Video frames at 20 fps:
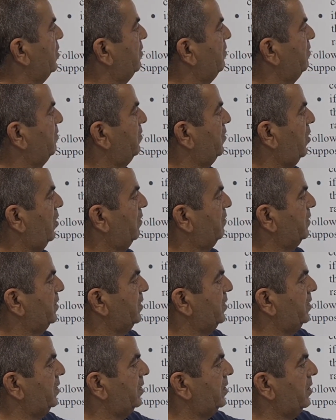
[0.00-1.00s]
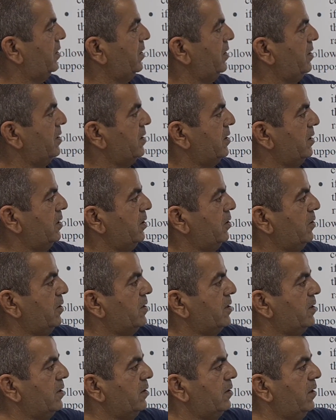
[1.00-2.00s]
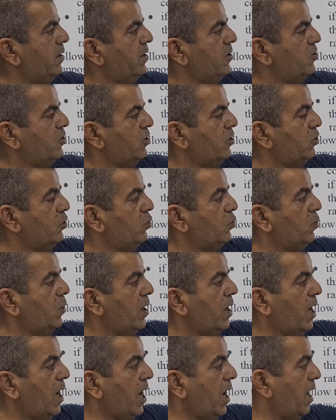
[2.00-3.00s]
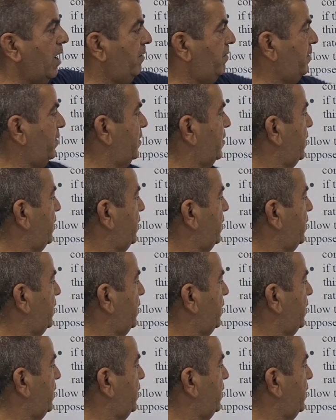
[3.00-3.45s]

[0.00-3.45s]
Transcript: involved decreasing concentration to half,